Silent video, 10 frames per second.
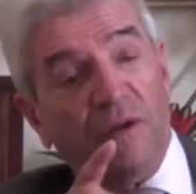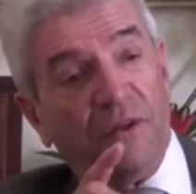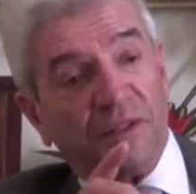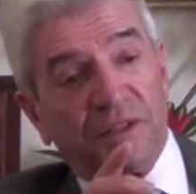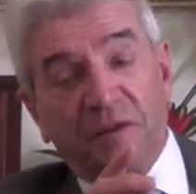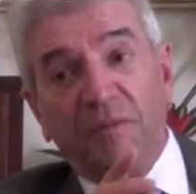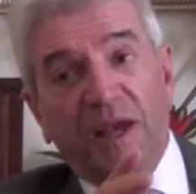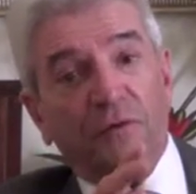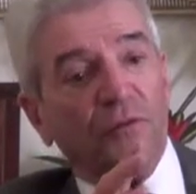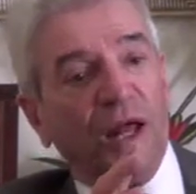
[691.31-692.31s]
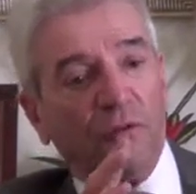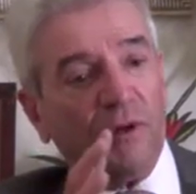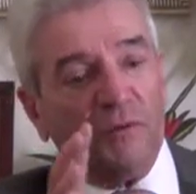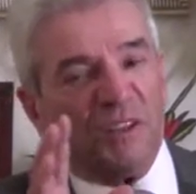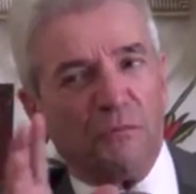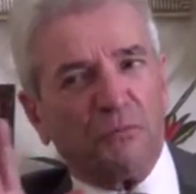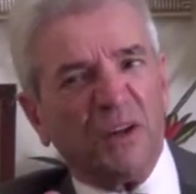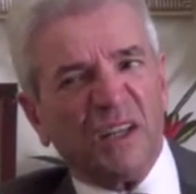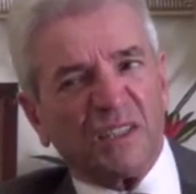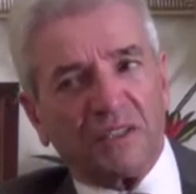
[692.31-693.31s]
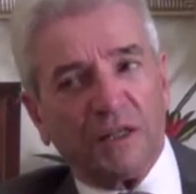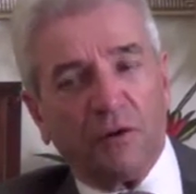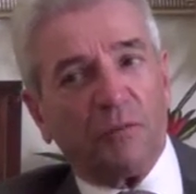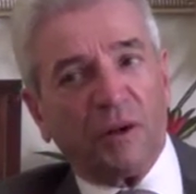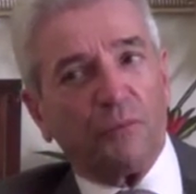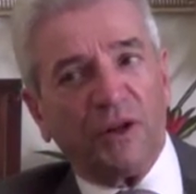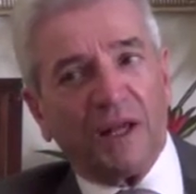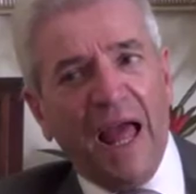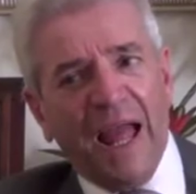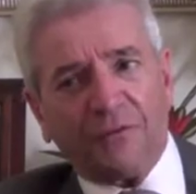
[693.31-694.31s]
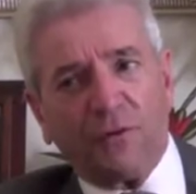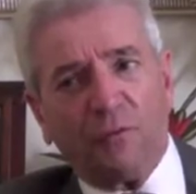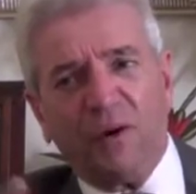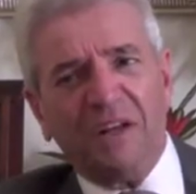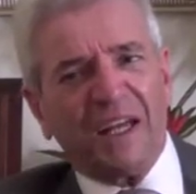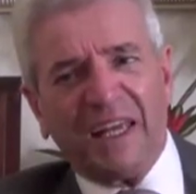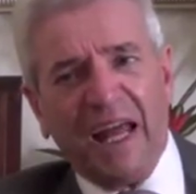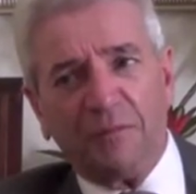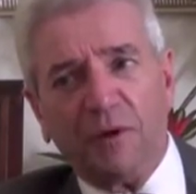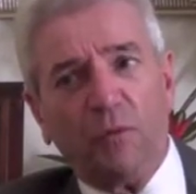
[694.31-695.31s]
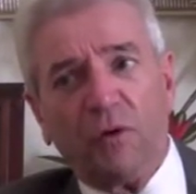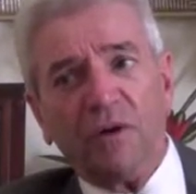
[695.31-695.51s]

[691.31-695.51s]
This is a man who not only was a brilliant singer, but a brilliant actor, won the Academy oh, Award.